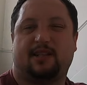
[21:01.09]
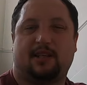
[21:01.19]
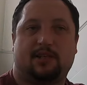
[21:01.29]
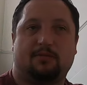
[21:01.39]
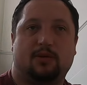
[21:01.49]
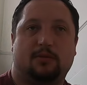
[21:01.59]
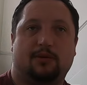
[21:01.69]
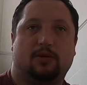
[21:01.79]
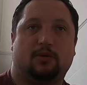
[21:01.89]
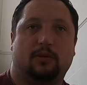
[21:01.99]
They're sometimes
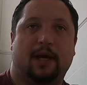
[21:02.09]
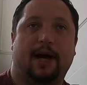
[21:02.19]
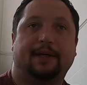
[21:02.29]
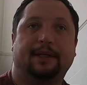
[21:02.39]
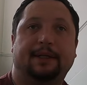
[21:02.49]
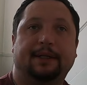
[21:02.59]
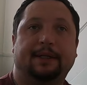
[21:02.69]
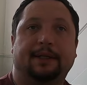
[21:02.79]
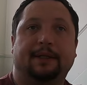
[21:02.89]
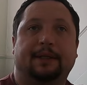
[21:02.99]
called that
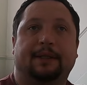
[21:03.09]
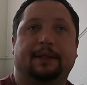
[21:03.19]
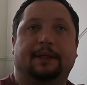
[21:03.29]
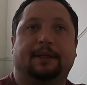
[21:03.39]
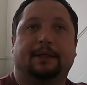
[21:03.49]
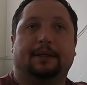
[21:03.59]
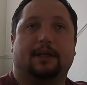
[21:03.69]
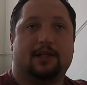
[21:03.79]
because